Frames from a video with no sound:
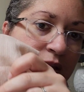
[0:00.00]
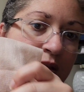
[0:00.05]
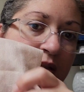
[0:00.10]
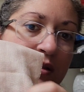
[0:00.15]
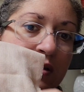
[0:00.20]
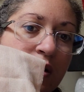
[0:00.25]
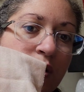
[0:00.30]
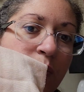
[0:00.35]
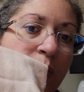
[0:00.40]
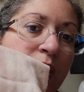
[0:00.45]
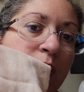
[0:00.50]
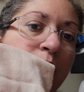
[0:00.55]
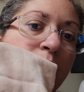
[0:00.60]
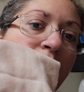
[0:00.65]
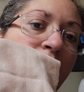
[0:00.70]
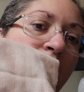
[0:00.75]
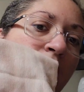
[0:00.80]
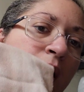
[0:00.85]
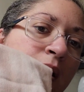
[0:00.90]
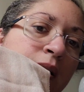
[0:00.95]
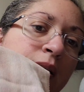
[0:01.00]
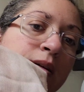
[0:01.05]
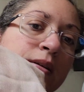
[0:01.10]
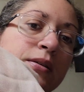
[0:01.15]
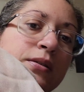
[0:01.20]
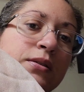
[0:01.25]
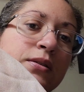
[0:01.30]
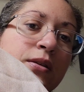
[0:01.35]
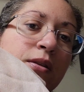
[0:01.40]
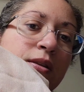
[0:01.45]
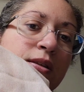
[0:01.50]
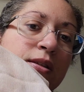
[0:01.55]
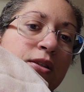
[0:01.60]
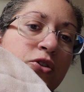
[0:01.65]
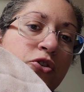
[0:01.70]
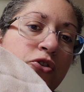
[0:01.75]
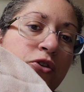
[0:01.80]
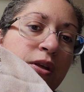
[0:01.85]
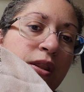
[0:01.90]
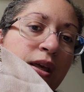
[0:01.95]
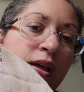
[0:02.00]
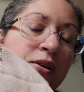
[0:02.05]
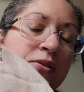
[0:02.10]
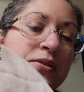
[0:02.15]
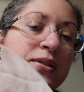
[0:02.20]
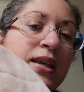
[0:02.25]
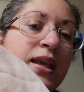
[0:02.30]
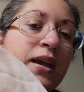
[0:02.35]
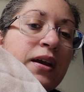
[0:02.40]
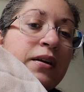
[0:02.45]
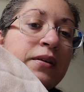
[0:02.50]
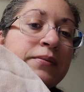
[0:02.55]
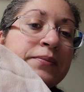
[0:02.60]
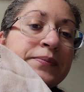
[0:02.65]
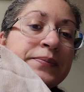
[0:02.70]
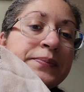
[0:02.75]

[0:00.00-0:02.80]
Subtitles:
the Snowman block. So there's a tree that goes here.